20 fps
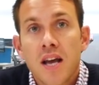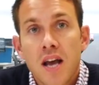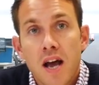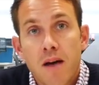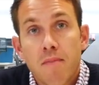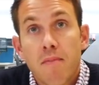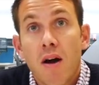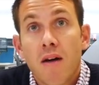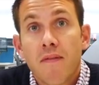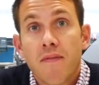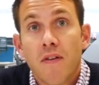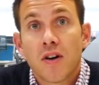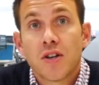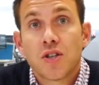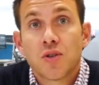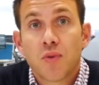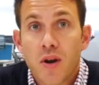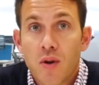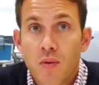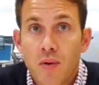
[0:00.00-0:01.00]
And my advice
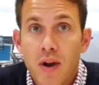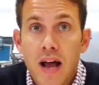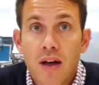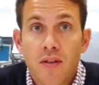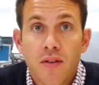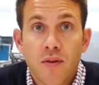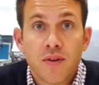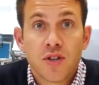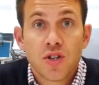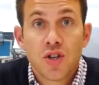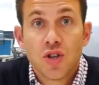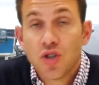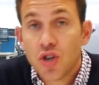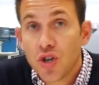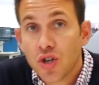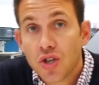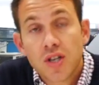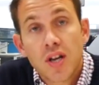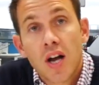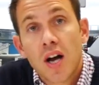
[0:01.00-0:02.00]
to anyone out there is to
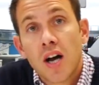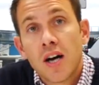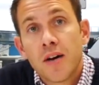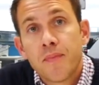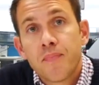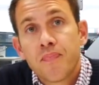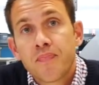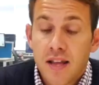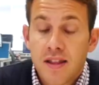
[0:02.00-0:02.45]
just start.